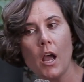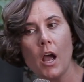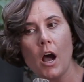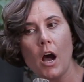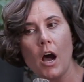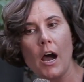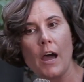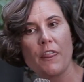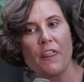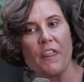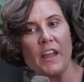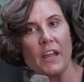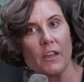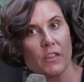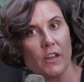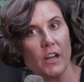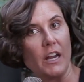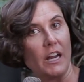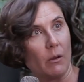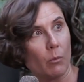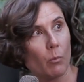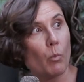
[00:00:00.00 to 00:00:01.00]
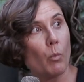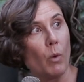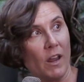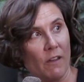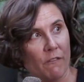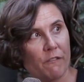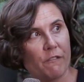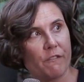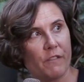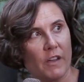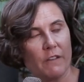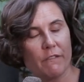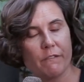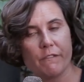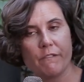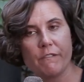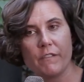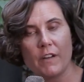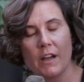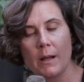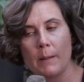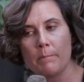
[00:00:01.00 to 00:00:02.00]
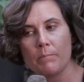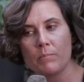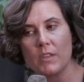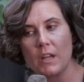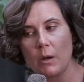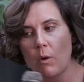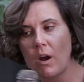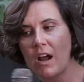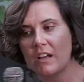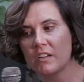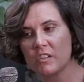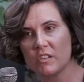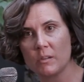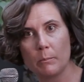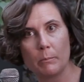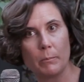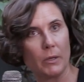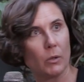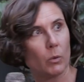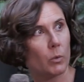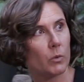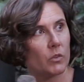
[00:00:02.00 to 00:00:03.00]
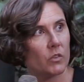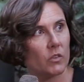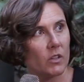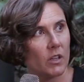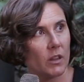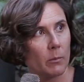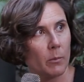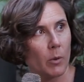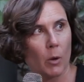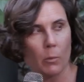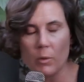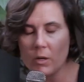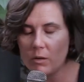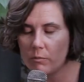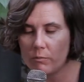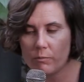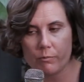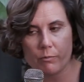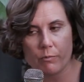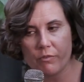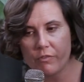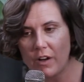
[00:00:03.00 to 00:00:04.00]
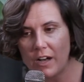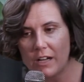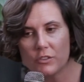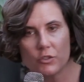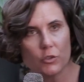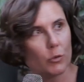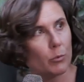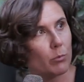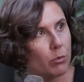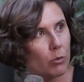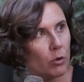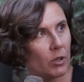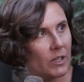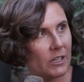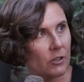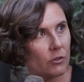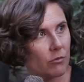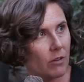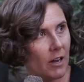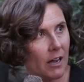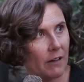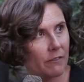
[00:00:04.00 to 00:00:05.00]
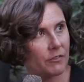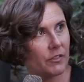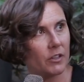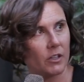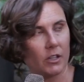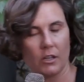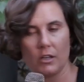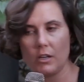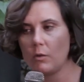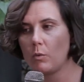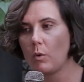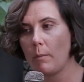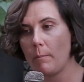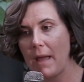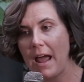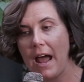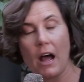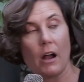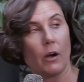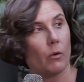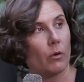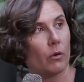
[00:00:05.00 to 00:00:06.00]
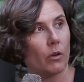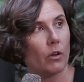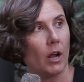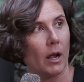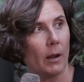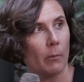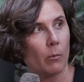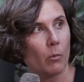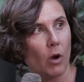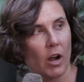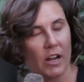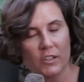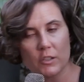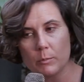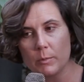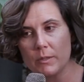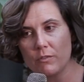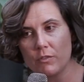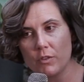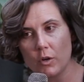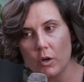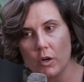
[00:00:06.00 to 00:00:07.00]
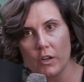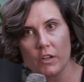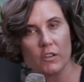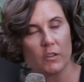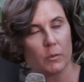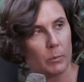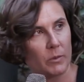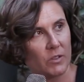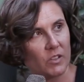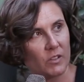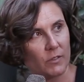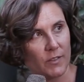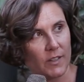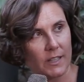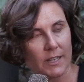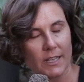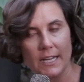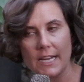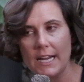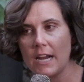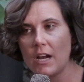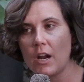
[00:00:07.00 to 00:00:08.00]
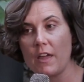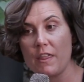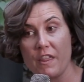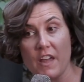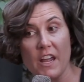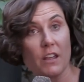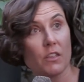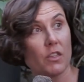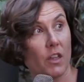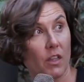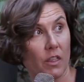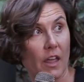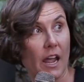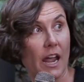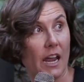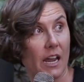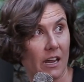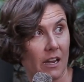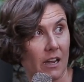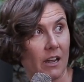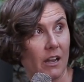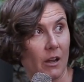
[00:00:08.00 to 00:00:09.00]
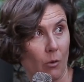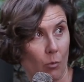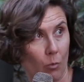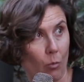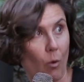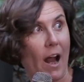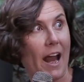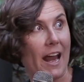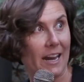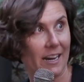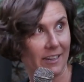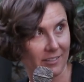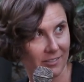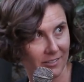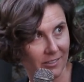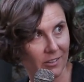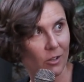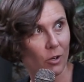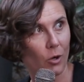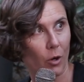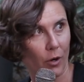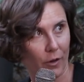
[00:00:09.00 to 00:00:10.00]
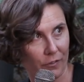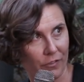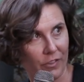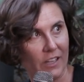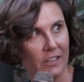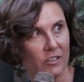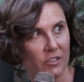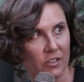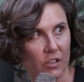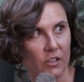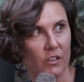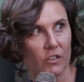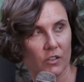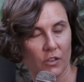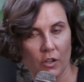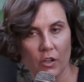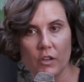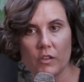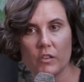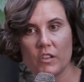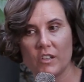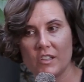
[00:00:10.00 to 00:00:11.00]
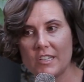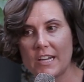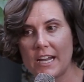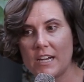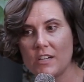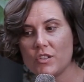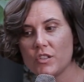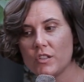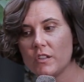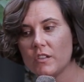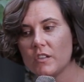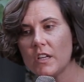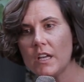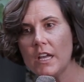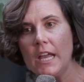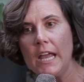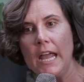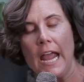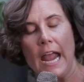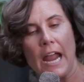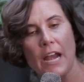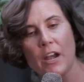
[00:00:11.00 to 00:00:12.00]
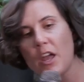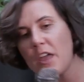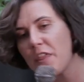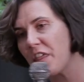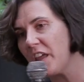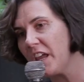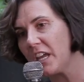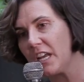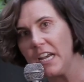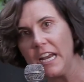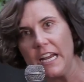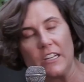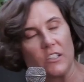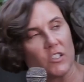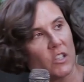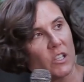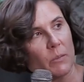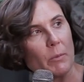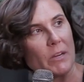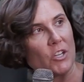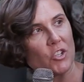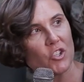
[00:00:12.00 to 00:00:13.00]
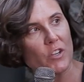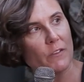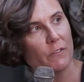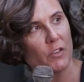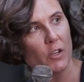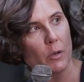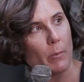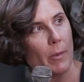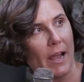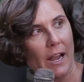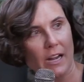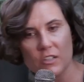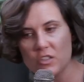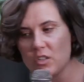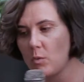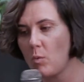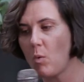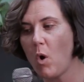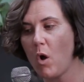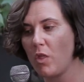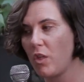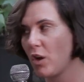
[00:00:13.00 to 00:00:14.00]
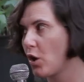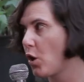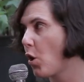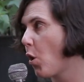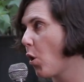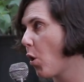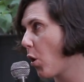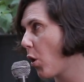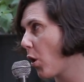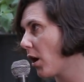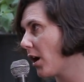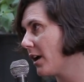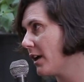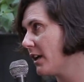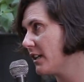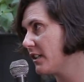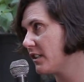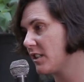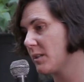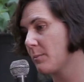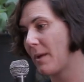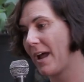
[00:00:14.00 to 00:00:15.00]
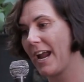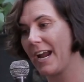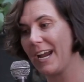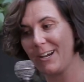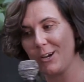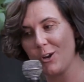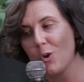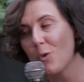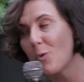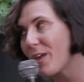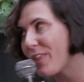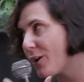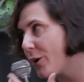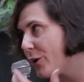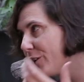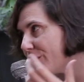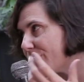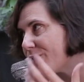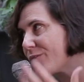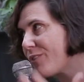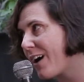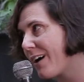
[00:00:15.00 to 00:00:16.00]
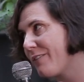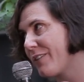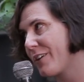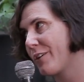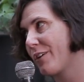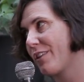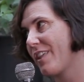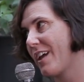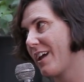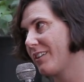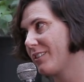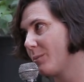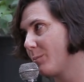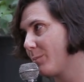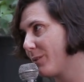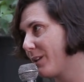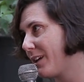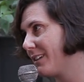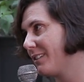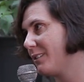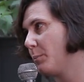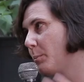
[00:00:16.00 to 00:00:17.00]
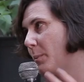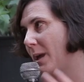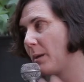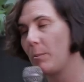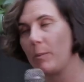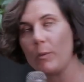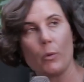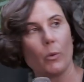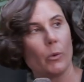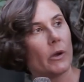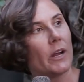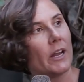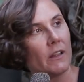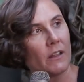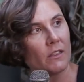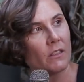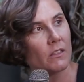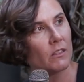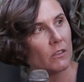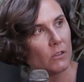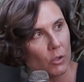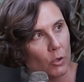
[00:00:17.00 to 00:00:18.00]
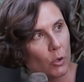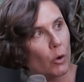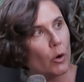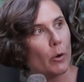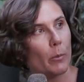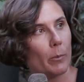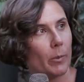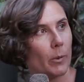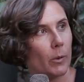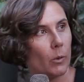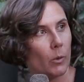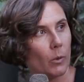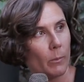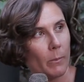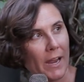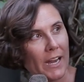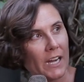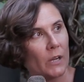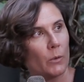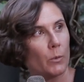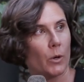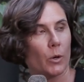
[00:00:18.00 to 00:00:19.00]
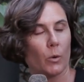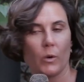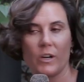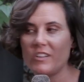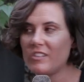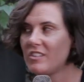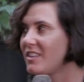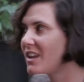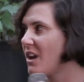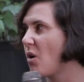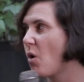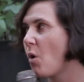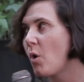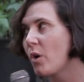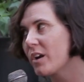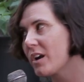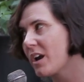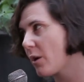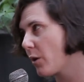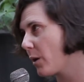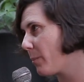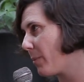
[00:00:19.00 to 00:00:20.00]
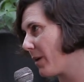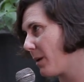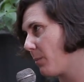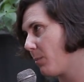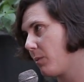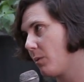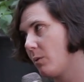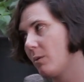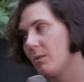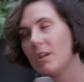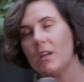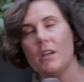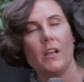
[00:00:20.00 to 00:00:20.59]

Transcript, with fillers: I think that if, if um, there are some bills at the moment far too broadly drafted about um, right to be forgotten specifically, and I think that they raise a lot of these concerns and dangers. And I think it needs to be shifted back to what the core domain, who are those 500,000 plus people in Europe who are making requests? They're ordinary people.